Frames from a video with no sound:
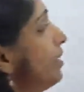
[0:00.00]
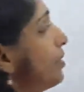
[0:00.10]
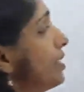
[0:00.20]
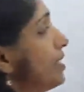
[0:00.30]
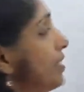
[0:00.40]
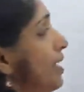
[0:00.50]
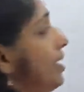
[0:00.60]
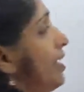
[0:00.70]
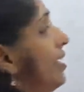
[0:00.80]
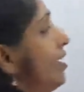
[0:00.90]
you can
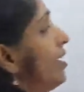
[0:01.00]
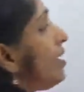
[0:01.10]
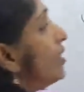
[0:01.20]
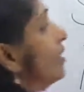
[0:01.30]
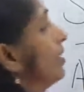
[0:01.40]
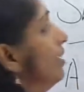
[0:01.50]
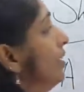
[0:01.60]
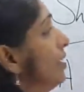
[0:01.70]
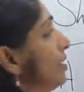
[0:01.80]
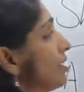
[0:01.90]
see the
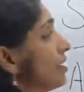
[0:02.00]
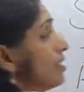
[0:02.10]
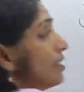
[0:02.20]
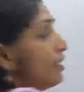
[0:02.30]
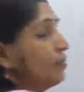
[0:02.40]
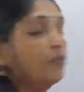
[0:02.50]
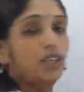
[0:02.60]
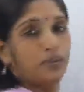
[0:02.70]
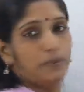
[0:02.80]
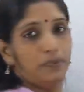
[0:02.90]

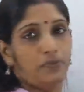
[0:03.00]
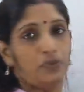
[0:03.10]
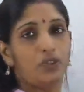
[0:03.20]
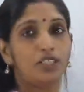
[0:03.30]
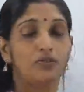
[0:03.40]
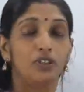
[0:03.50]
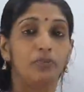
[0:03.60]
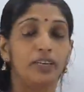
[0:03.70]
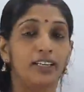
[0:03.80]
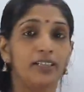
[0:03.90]
verb. What is the
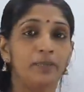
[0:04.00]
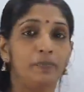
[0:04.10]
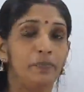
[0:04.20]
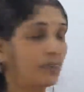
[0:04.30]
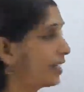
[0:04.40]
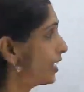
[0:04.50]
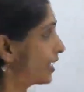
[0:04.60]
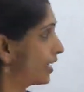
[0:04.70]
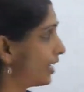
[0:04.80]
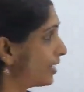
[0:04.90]
verb here?
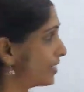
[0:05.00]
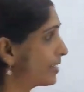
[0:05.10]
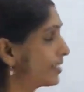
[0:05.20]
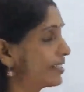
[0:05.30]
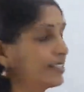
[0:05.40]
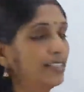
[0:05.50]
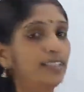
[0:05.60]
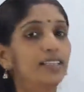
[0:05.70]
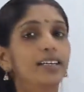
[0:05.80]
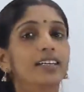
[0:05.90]
Writes.
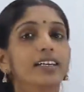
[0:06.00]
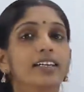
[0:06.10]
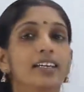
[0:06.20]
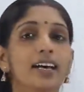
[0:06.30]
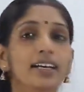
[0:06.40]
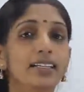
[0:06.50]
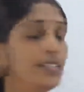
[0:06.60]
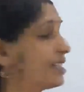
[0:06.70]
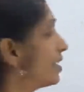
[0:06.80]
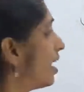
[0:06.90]

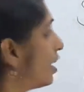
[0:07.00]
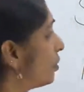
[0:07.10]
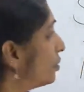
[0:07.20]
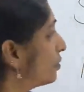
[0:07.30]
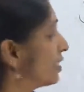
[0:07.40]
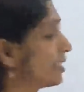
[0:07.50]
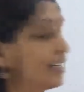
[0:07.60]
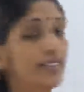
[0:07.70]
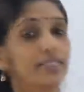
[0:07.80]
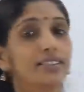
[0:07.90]
Writes. How do we
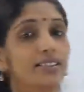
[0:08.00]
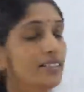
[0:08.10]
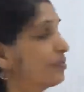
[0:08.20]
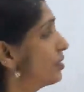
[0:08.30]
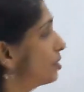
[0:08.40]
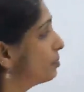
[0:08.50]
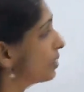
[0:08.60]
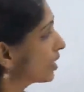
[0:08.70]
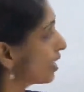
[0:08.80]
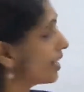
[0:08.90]
change this
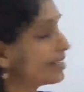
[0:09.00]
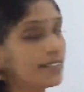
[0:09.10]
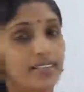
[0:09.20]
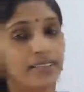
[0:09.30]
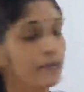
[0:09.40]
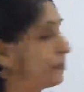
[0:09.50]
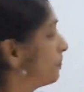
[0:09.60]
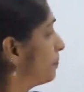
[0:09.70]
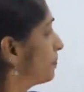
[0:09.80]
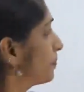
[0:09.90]
verb? Writes here.
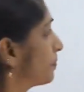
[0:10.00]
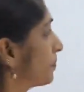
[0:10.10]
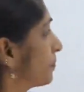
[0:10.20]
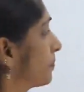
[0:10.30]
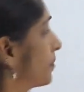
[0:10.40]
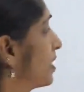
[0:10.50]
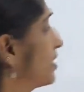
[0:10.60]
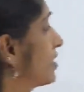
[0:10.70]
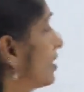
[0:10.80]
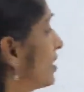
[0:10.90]

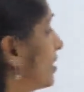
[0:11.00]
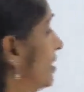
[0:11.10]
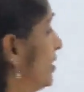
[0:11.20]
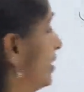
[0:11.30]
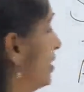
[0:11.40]
Is written